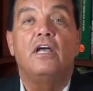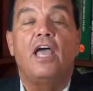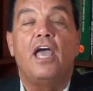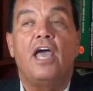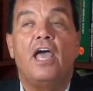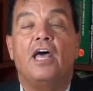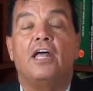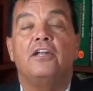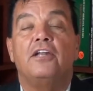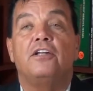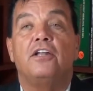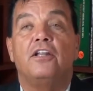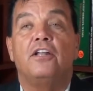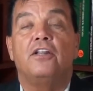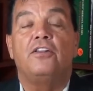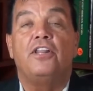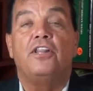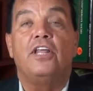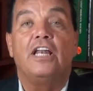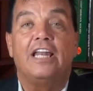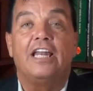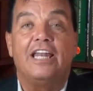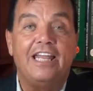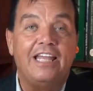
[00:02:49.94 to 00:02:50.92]
and
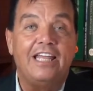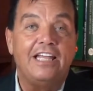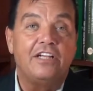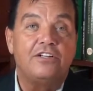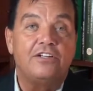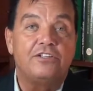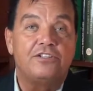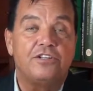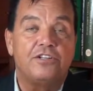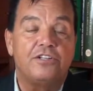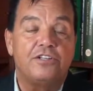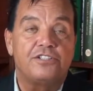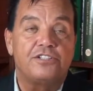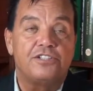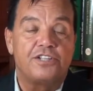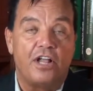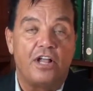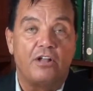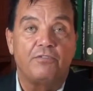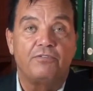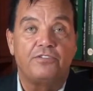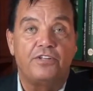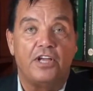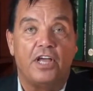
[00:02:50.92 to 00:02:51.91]
the link to the
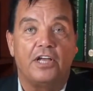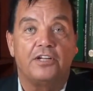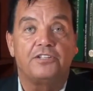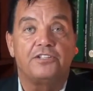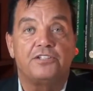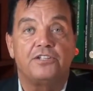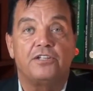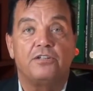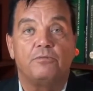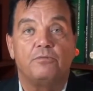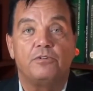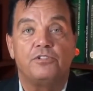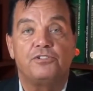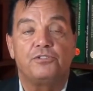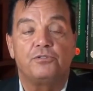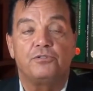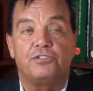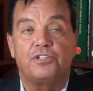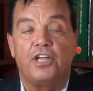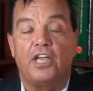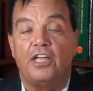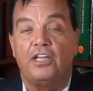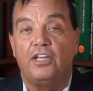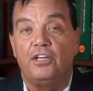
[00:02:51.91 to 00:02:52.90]
self-test, which will
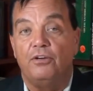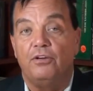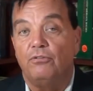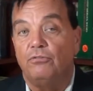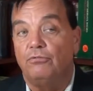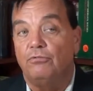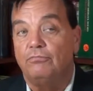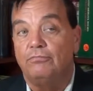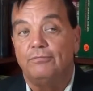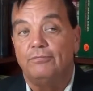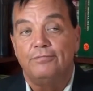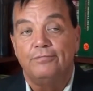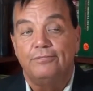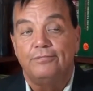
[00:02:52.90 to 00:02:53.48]
take you